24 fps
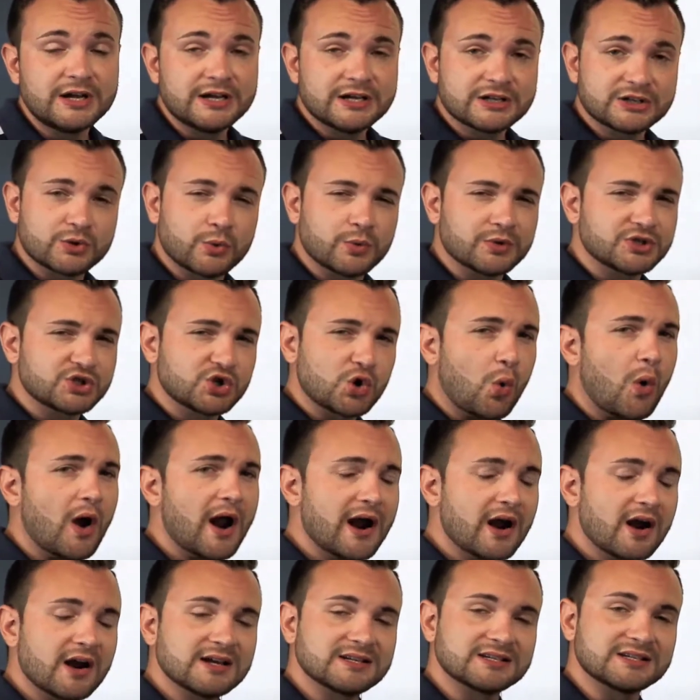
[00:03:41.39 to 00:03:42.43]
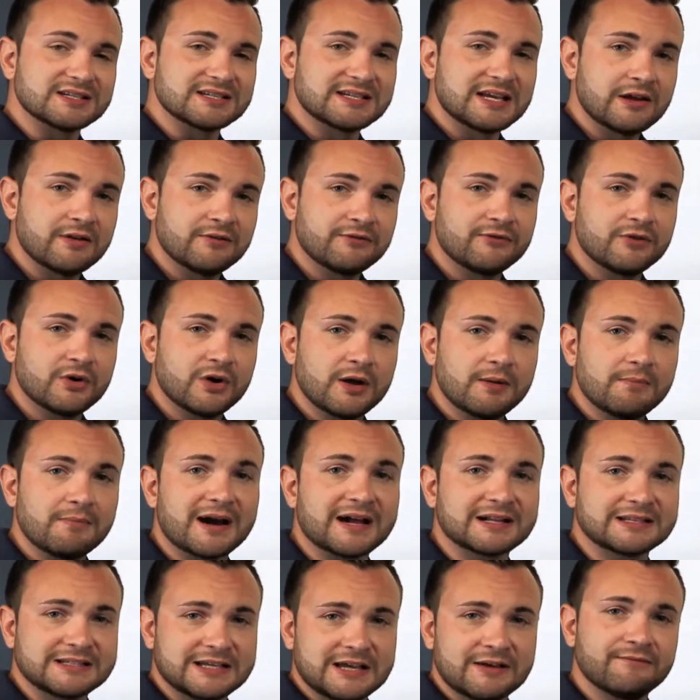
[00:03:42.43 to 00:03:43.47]
So a square is a 10-foot
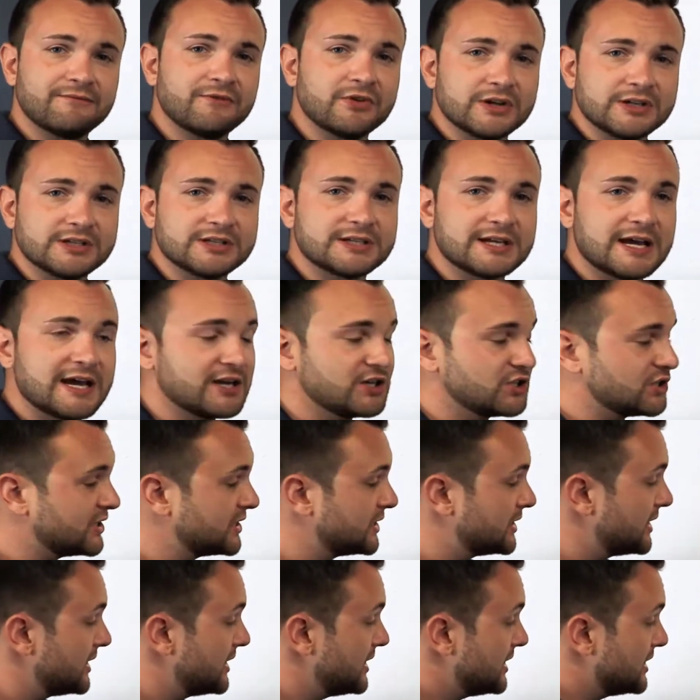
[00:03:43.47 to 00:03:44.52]
by 10-foot section.